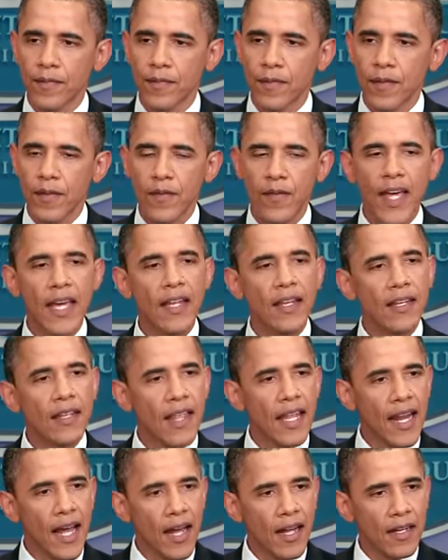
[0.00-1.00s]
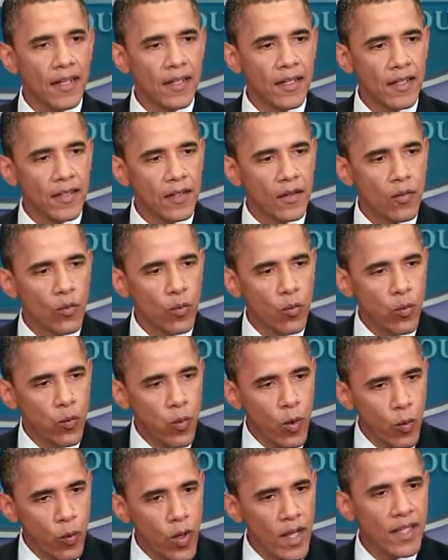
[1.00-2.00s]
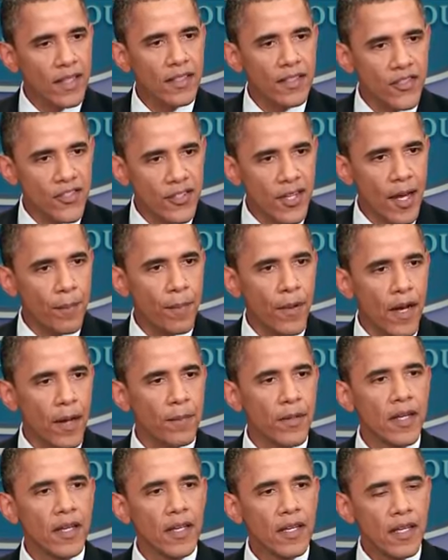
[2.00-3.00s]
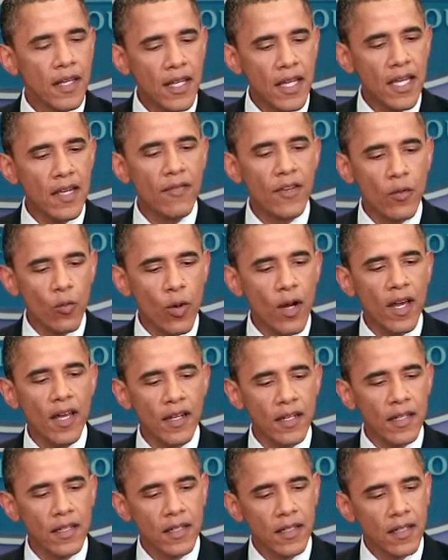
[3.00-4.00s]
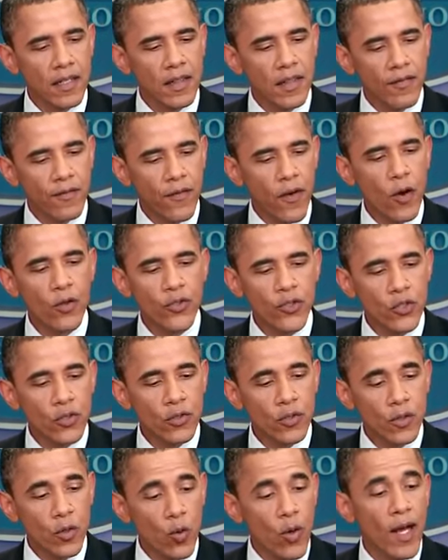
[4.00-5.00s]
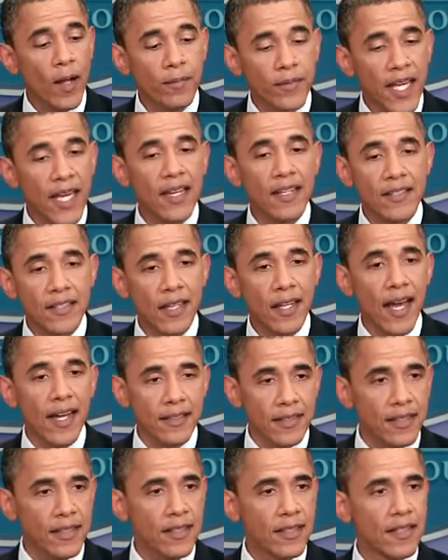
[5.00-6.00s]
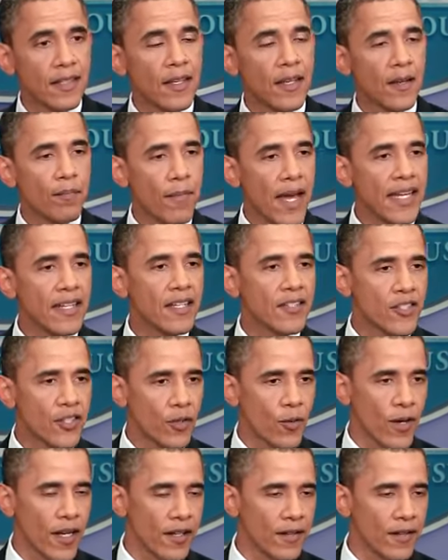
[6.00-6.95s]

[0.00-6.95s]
that we're willing to step up even when the folks who helped get us elected may disagree.